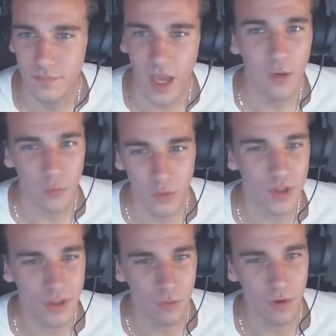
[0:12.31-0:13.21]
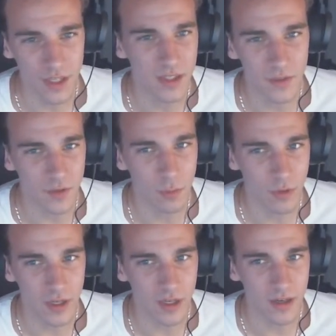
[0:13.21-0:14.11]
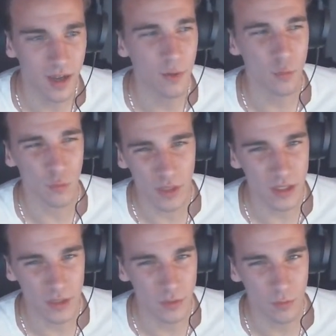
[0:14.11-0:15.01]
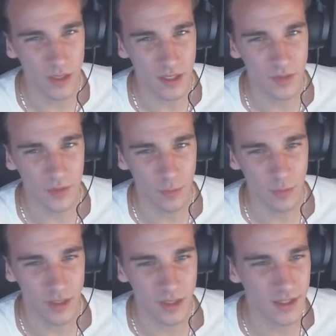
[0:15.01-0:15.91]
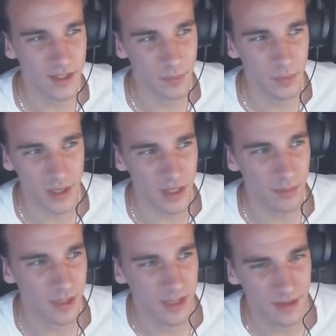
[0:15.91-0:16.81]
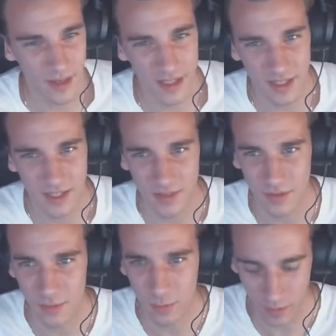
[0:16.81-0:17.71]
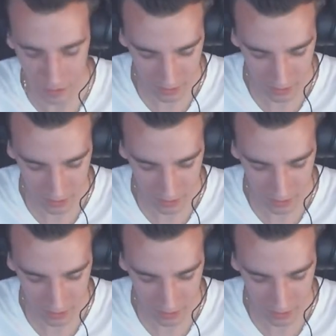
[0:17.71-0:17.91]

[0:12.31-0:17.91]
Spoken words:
I really do want to get this working. I really do want to get this working. It's bugging me now that I can't get this to work.